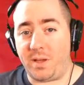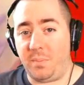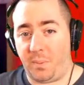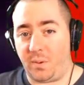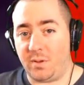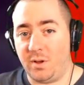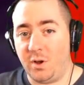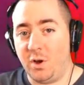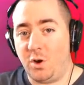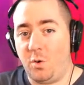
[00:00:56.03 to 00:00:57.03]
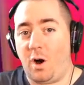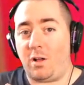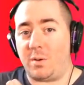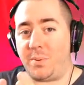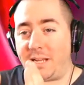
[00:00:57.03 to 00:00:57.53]
people who
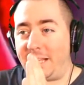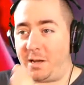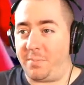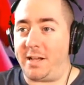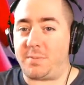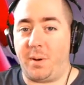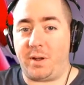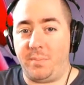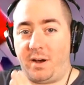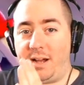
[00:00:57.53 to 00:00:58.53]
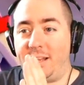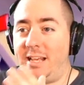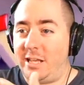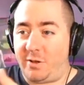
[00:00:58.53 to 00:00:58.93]
all are bringing their best Pokemon.